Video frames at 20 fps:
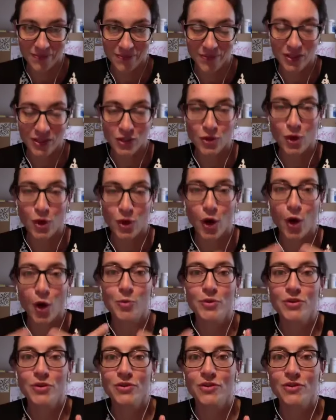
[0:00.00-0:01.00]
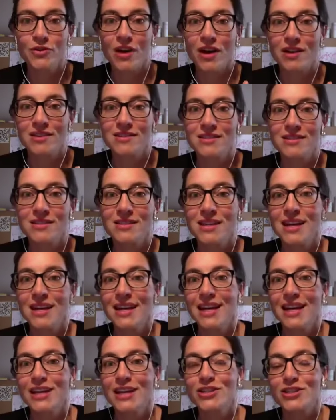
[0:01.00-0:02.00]
When you open your eyes,
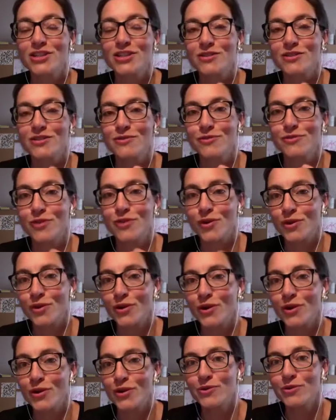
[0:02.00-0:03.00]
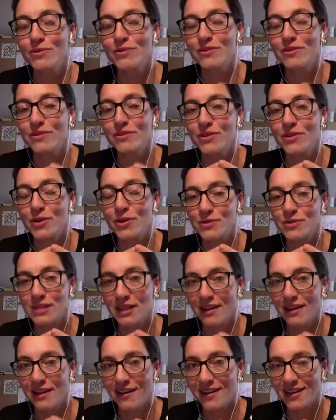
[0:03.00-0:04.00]
just follow those
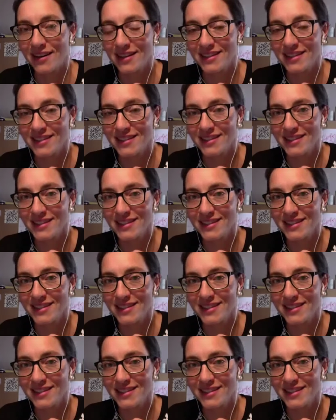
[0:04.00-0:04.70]
lines